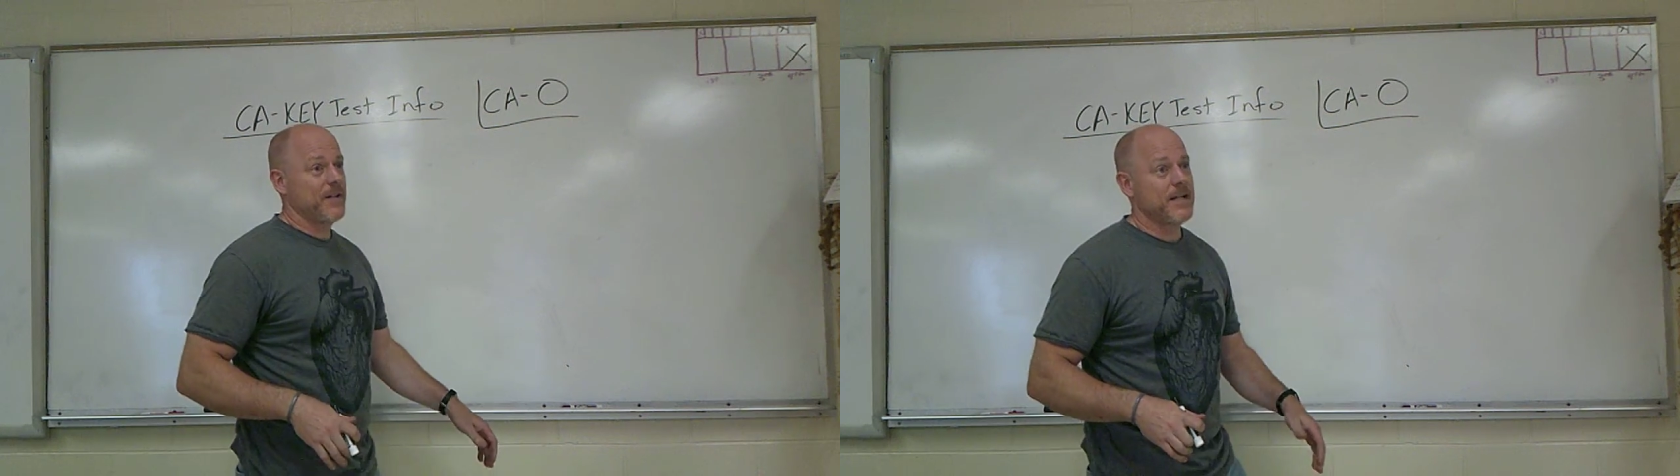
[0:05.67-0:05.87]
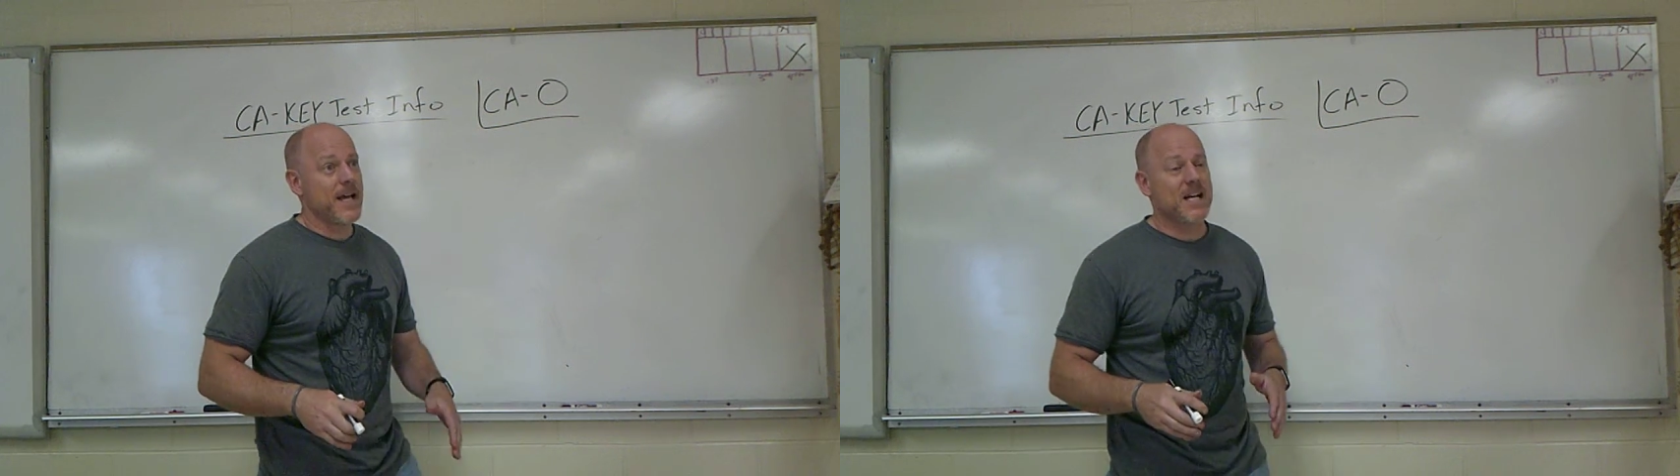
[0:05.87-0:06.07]

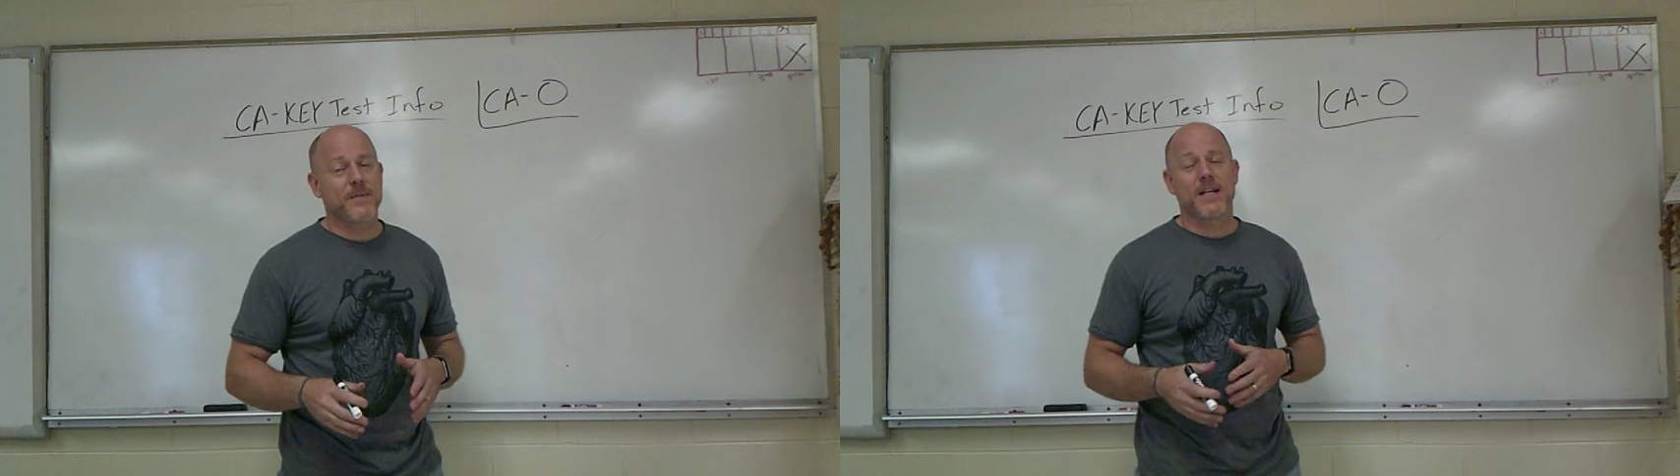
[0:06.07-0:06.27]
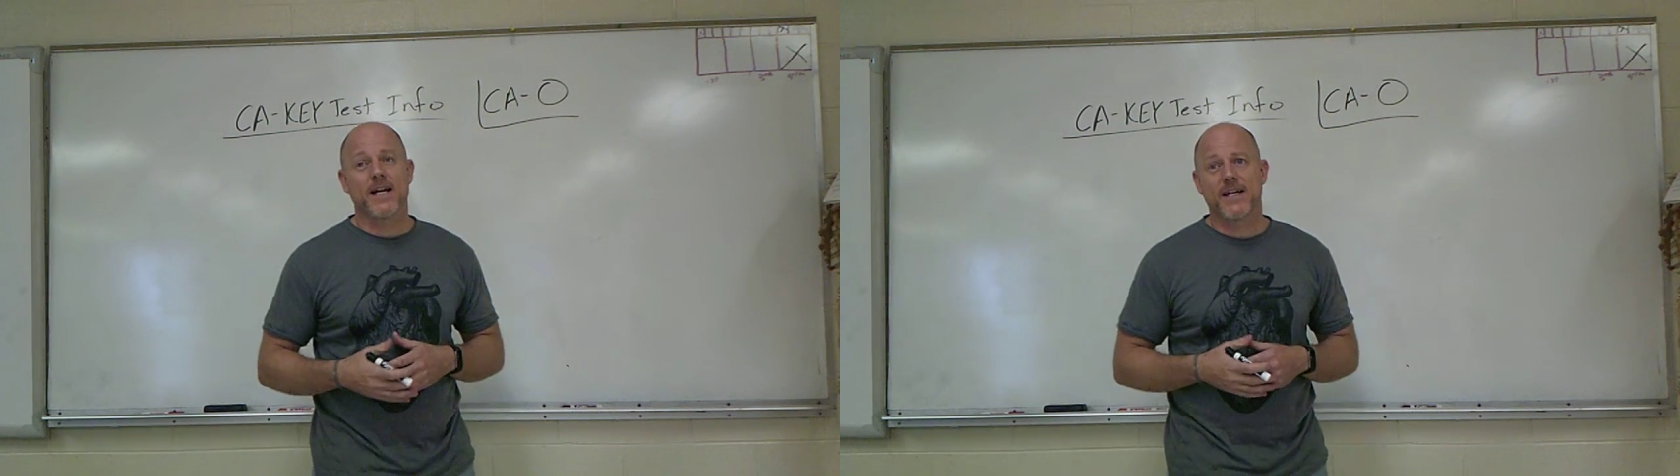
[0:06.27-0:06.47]

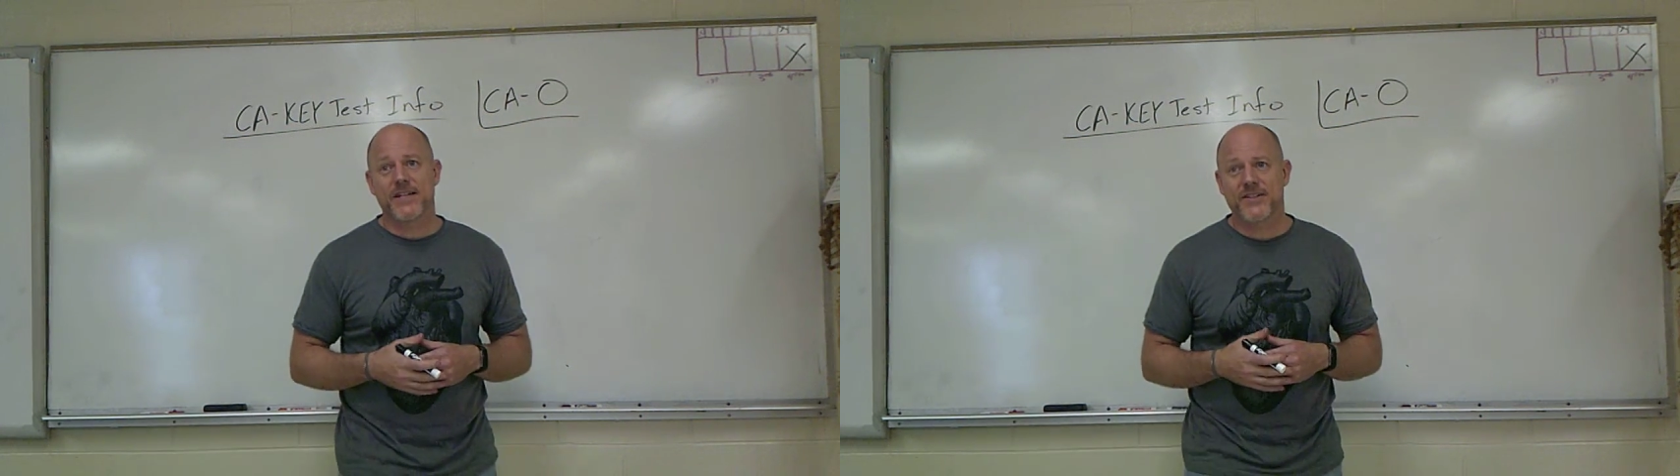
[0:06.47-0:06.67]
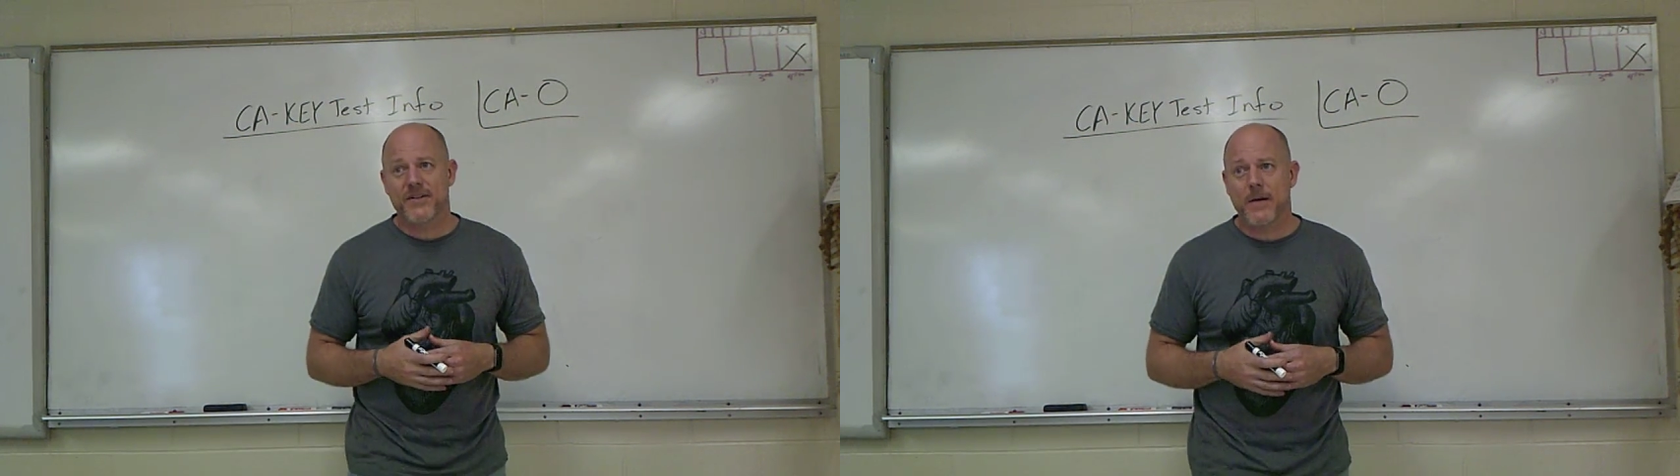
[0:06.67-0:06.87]
anatomy
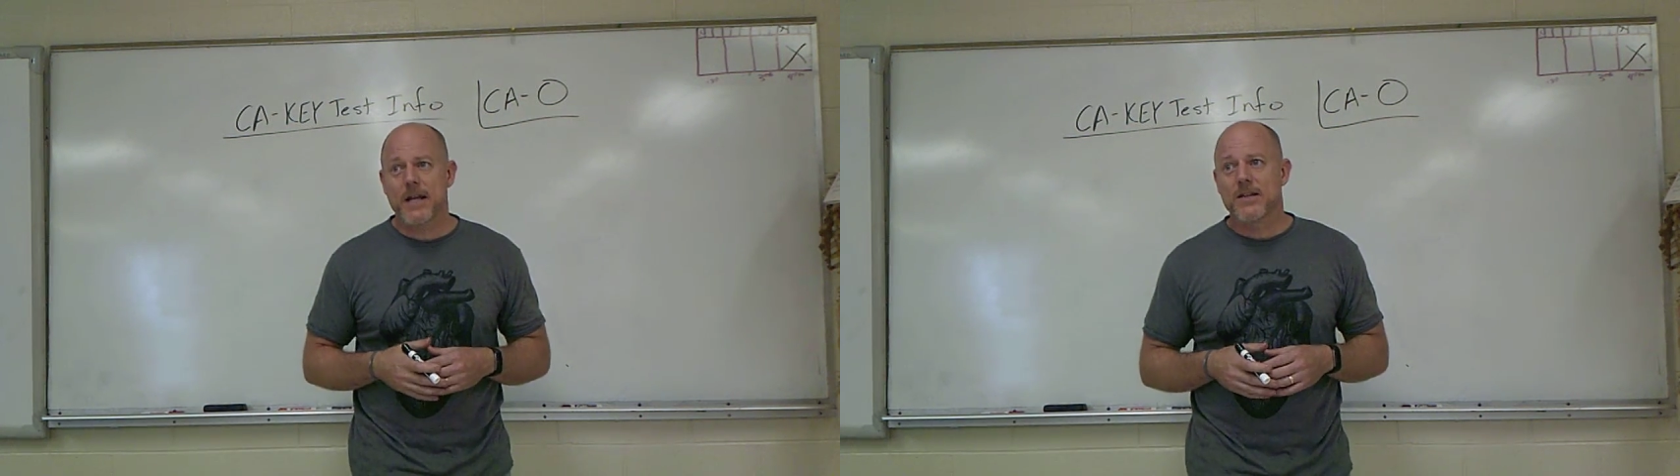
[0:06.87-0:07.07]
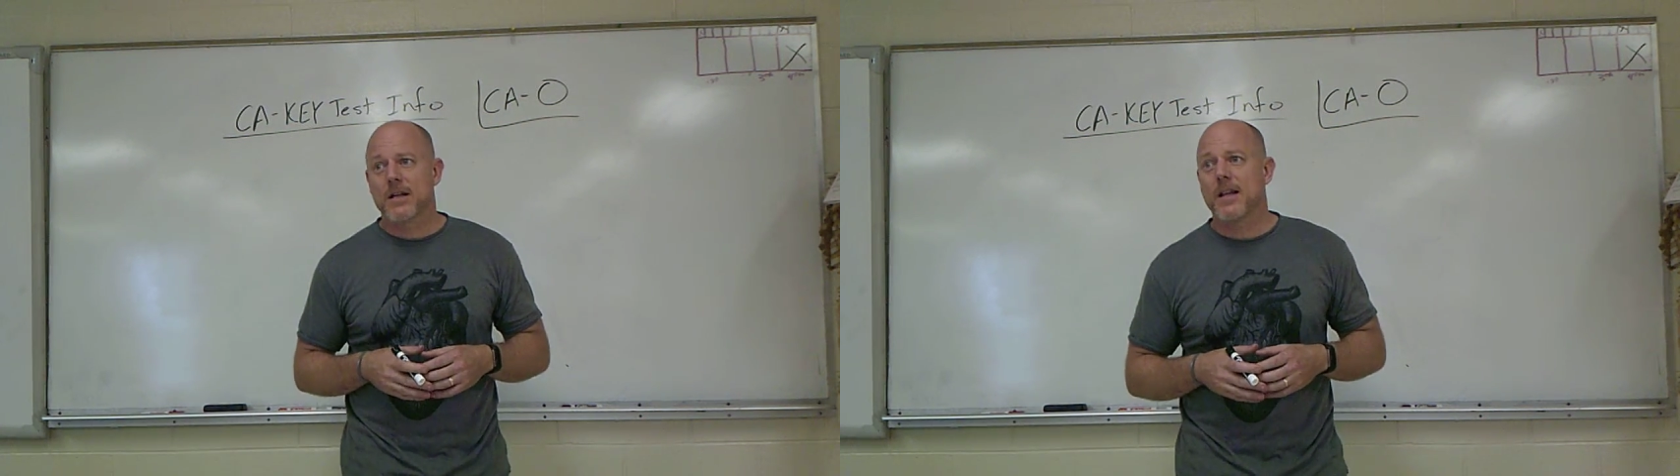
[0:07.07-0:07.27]
guys,
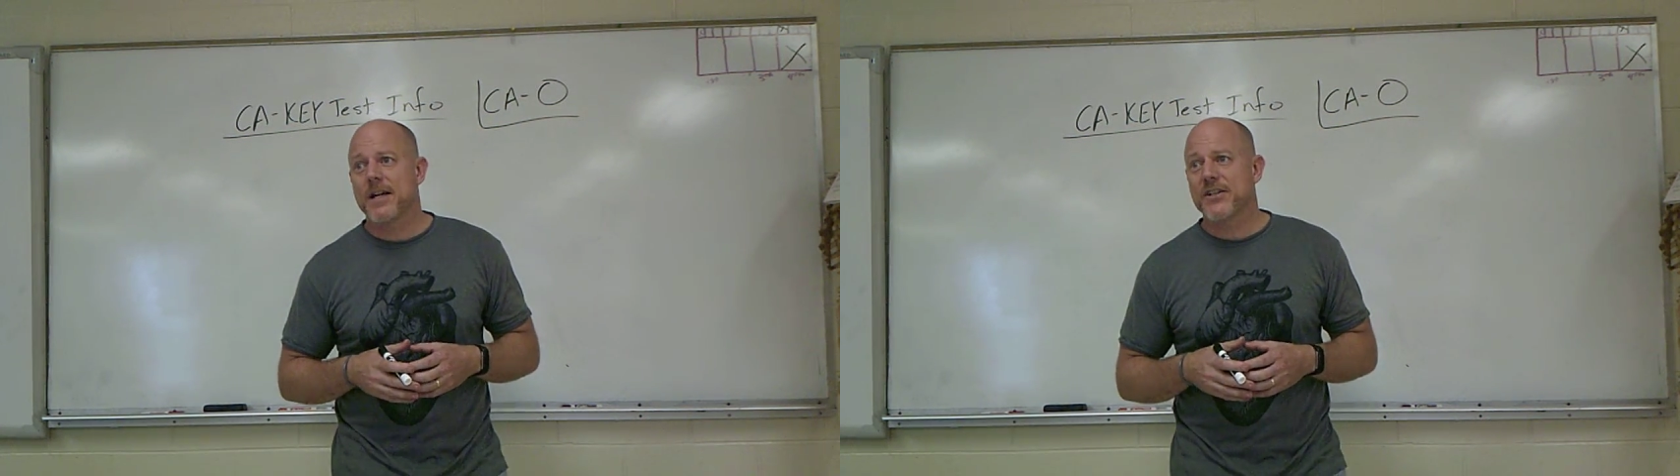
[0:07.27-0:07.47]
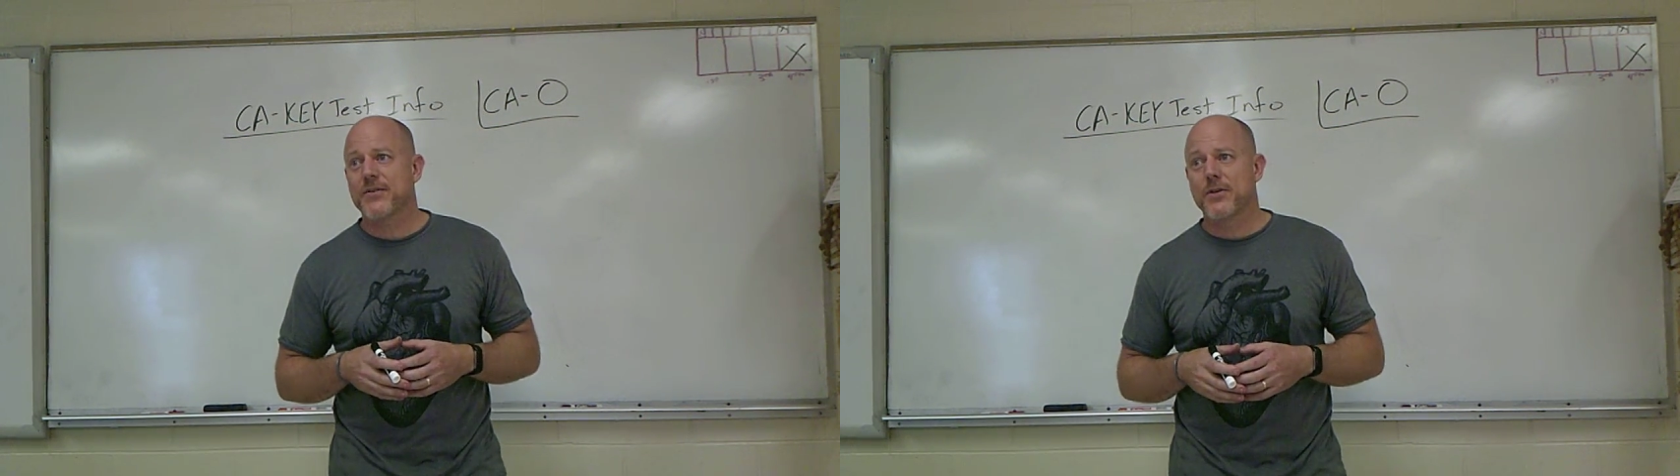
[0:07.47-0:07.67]
in the
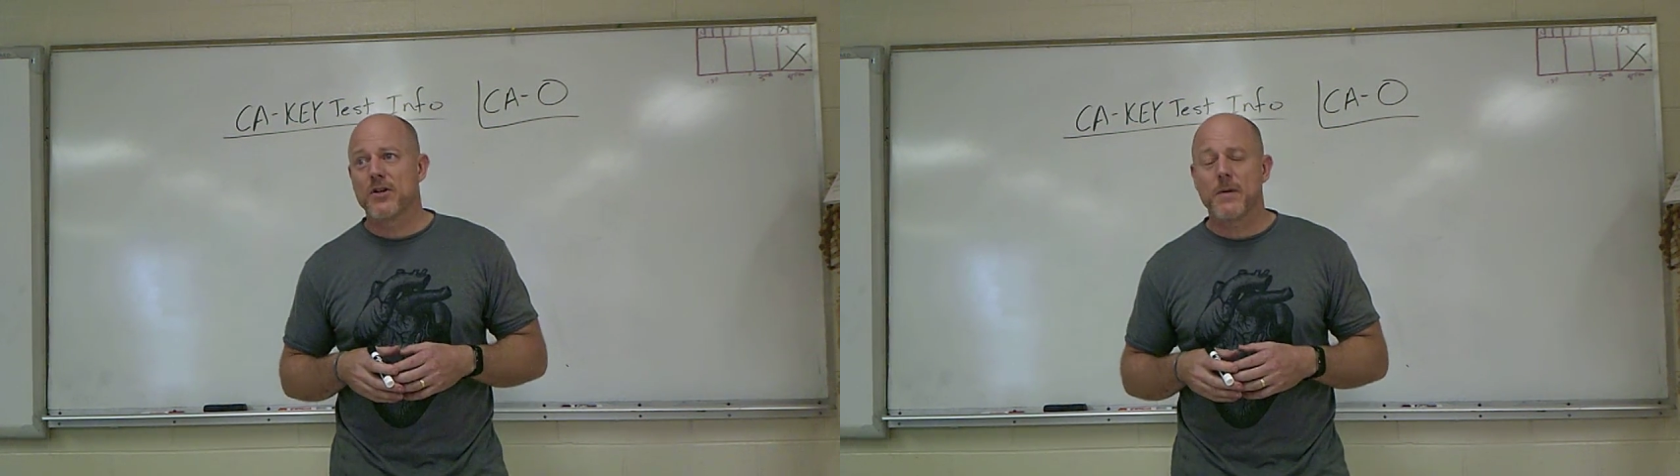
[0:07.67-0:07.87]
classroom,